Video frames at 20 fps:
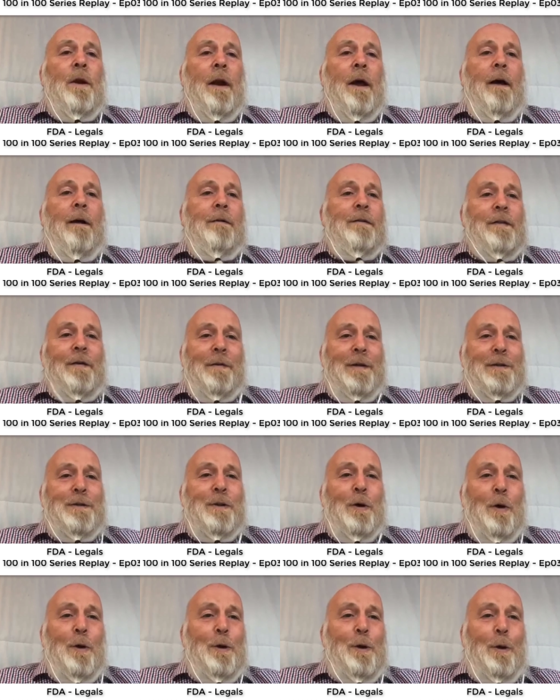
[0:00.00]
You know, so
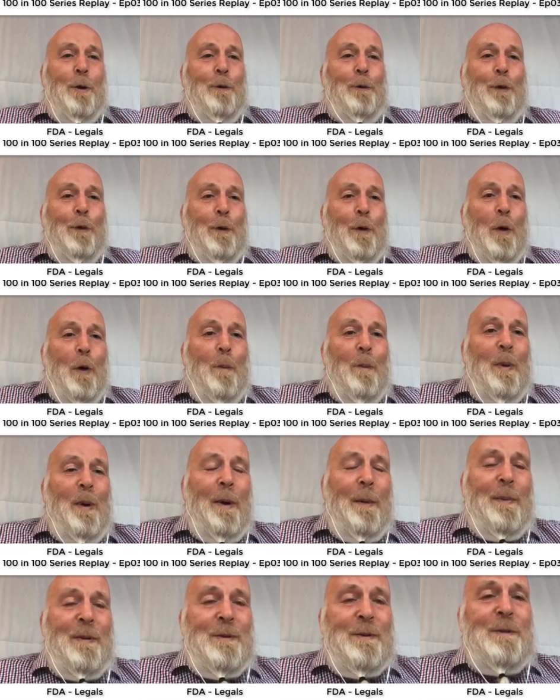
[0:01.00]
it's not, you're not doing it on
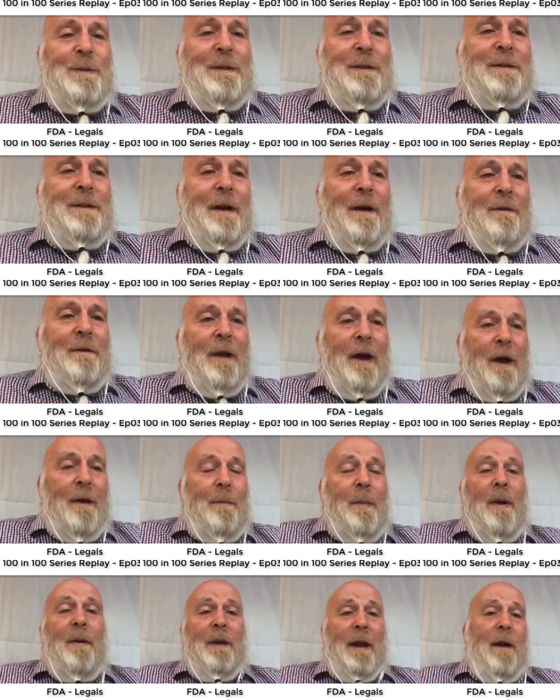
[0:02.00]
purpose, you just don't know.
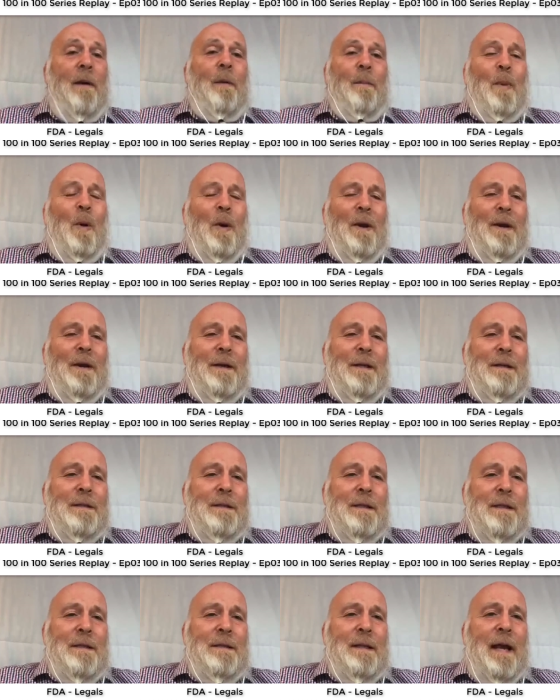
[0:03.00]
But now I'm pointing these
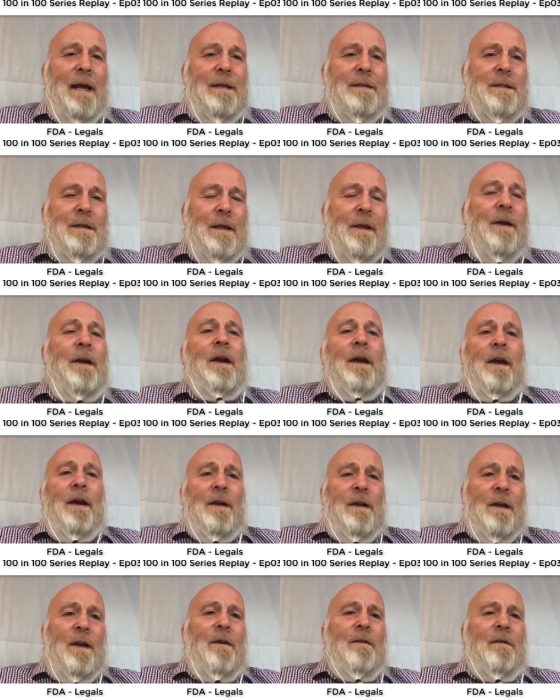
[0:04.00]
things out to you,
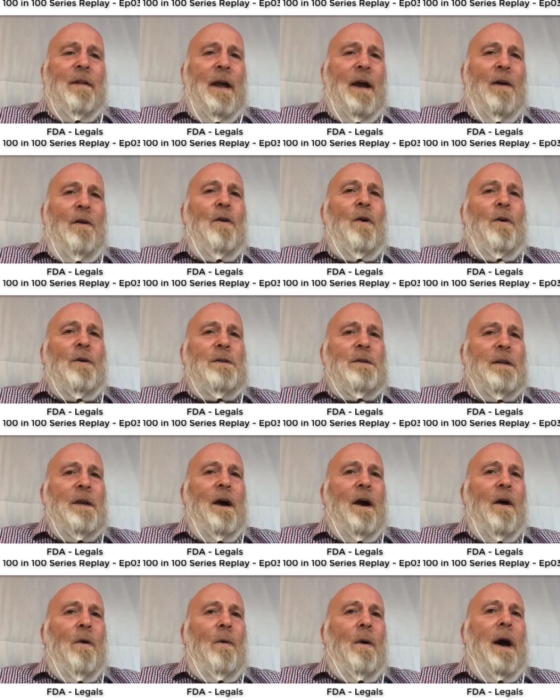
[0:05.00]
you've now got to
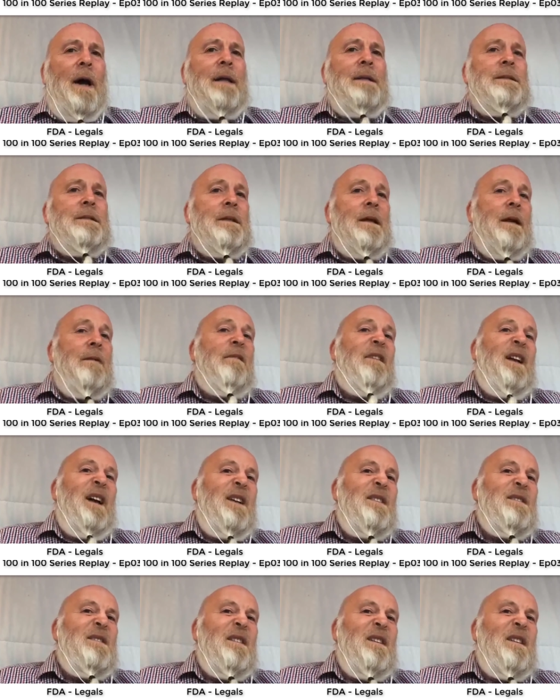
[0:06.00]
go away and say, well,
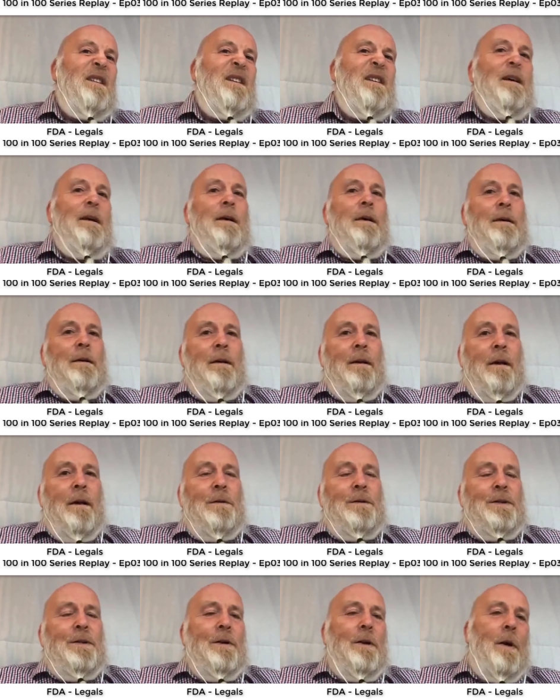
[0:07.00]
actually, you
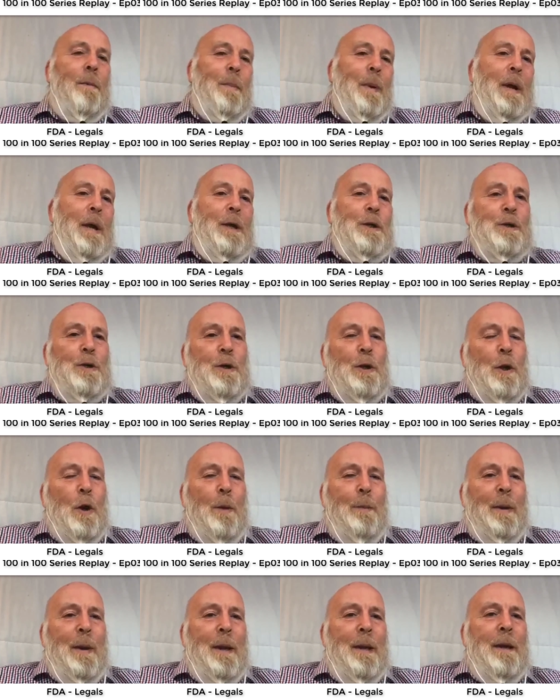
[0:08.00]
know, should I be, shouldn't
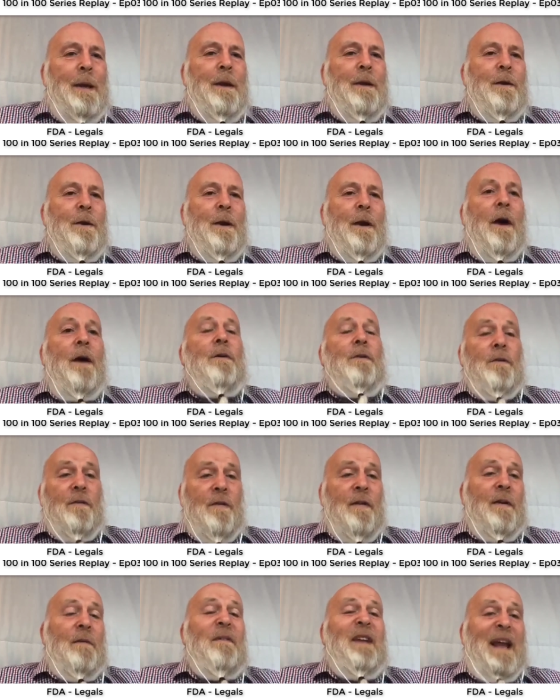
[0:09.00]
I be? You know,
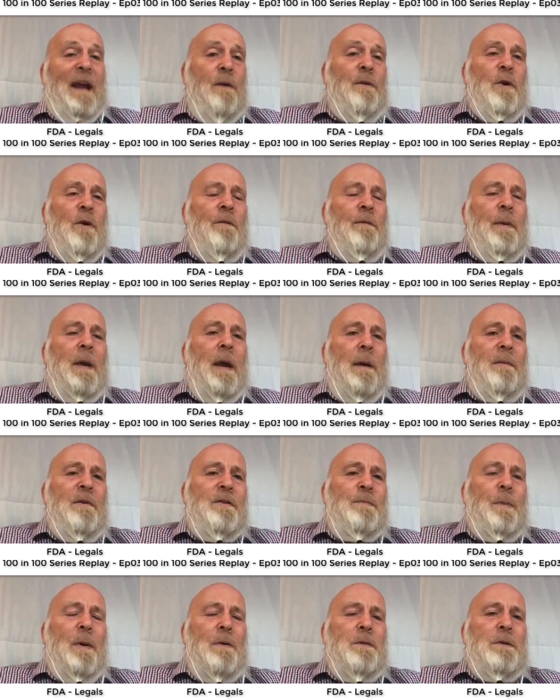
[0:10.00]
so now you've become
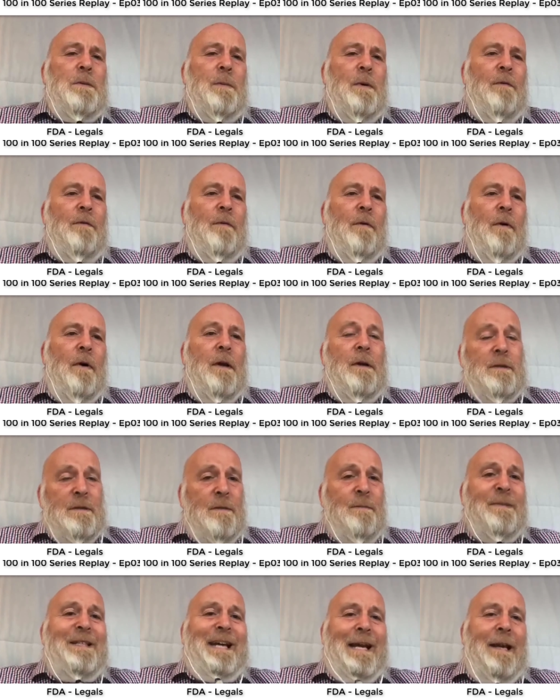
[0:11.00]
responsible for it, because
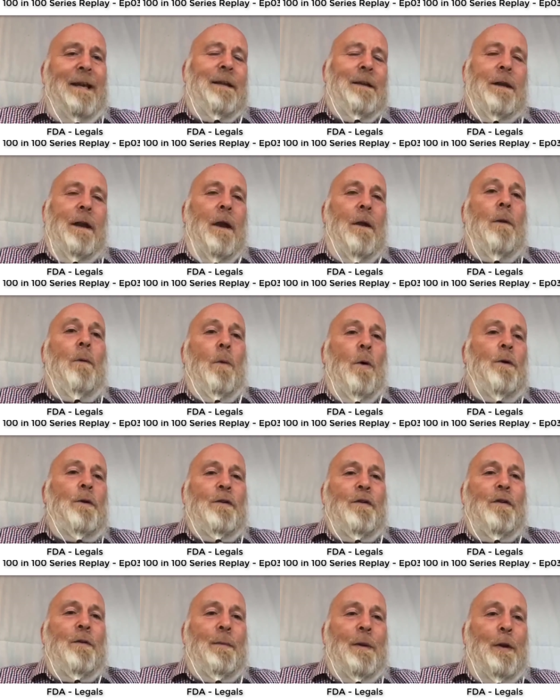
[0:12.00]
I'm telling you what
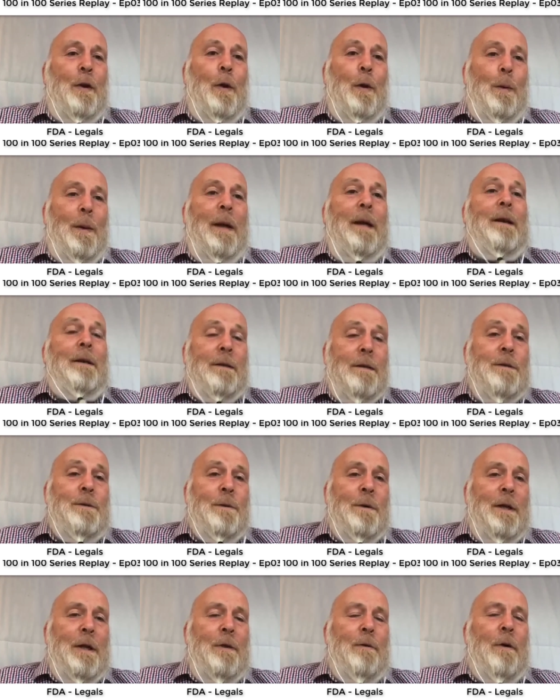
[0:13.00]
you should be doing
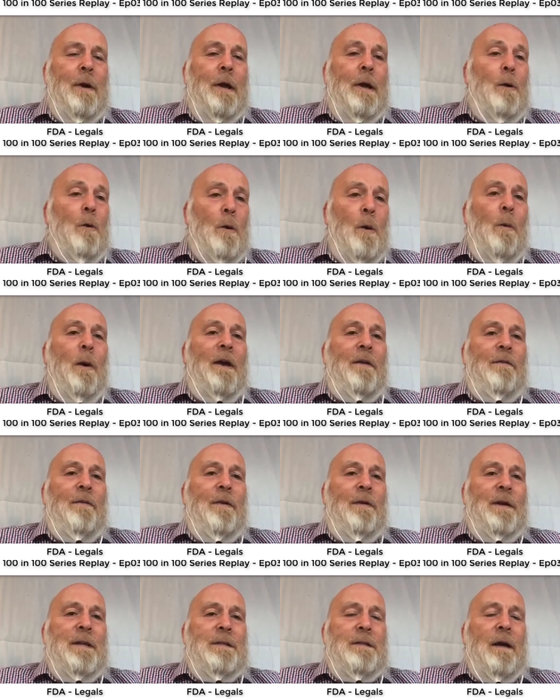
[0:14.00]
to a degree all the way
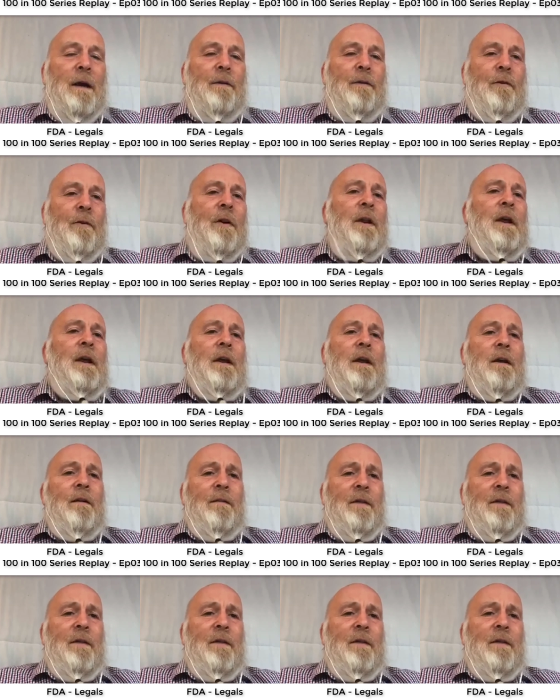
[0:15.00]
through this 100